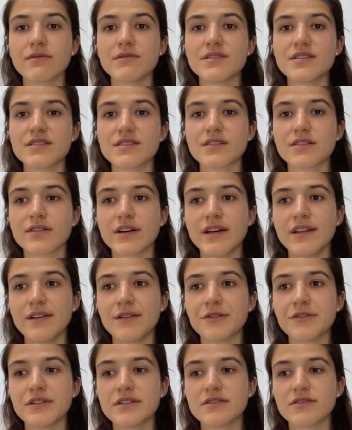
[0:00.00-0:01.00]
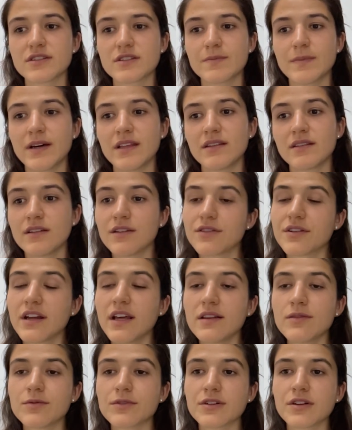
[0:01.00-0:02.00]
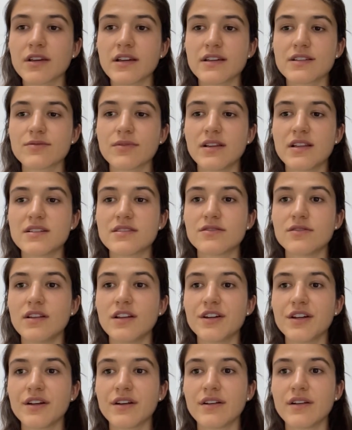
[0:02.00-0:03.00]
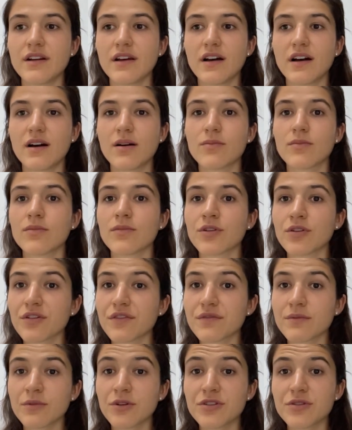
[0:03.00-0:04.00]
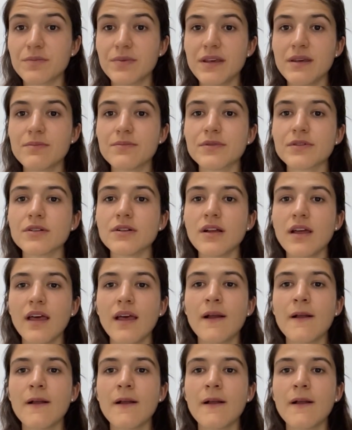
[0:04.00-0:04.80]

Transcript: which is great in order to expand your network as well as to learn um, more from other people.